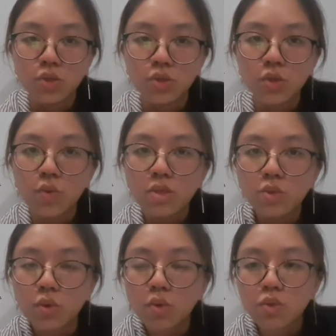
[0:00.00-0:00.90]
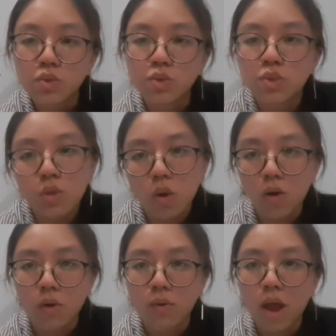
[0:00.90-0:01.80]
do you want to go to school
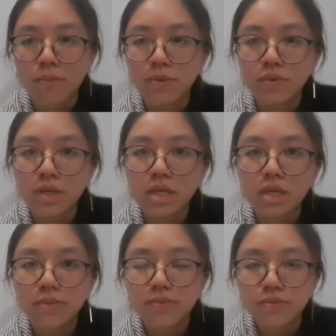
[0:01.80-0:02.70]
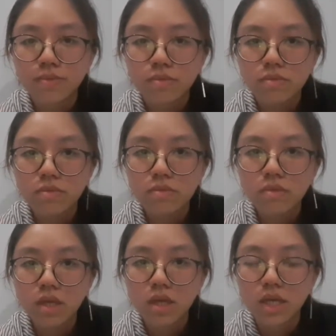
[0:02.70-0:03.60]
or a library?
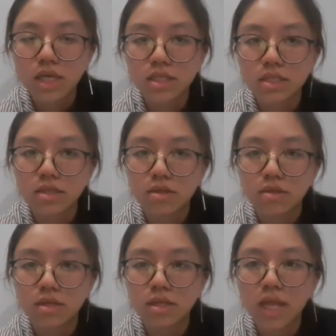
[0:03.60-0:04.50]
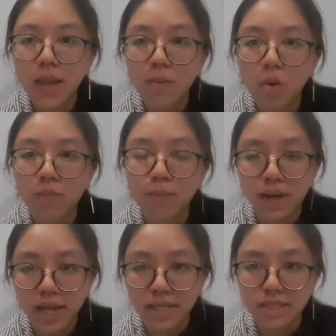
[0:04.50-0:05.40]
It's the name of
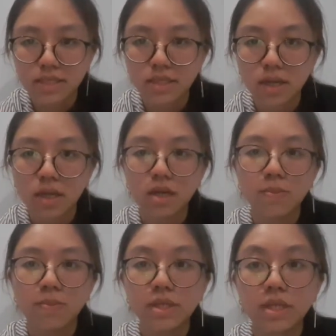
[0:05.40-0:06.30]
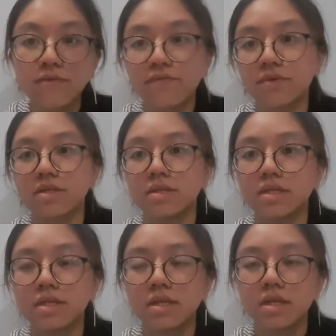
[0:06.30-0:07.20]
place, but different.
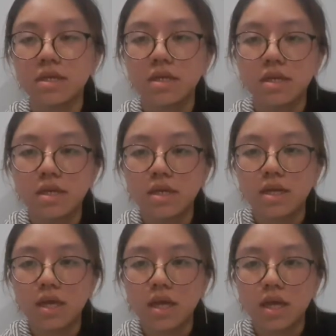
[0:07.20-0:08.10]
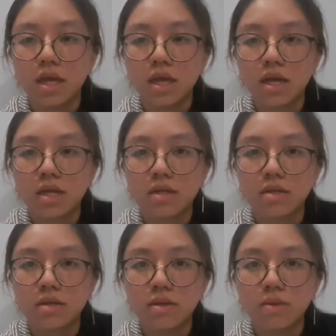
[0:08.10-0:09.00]
And
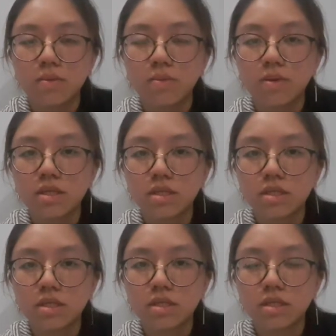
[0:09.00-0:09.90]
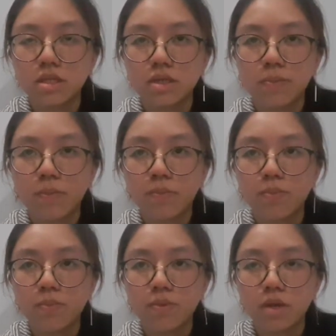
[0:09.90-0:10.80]
but the
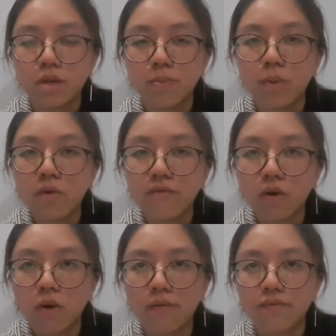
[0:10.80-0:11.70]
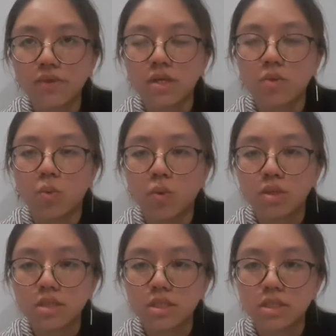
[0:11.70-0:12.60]
both of the
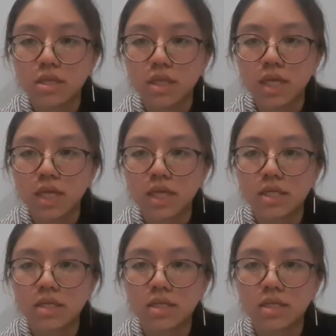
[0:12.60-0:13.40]
words is